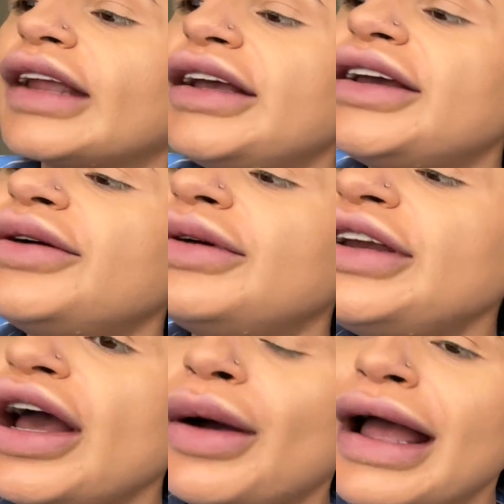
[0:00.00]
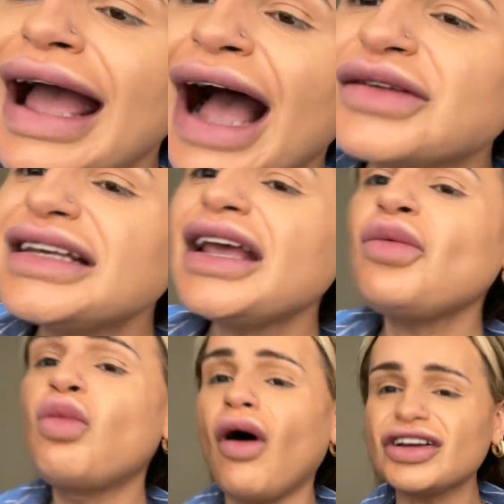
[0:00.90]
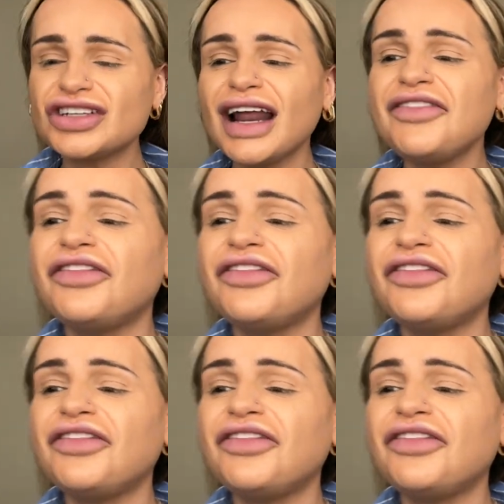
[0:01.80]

You know, I was thinking, what shall I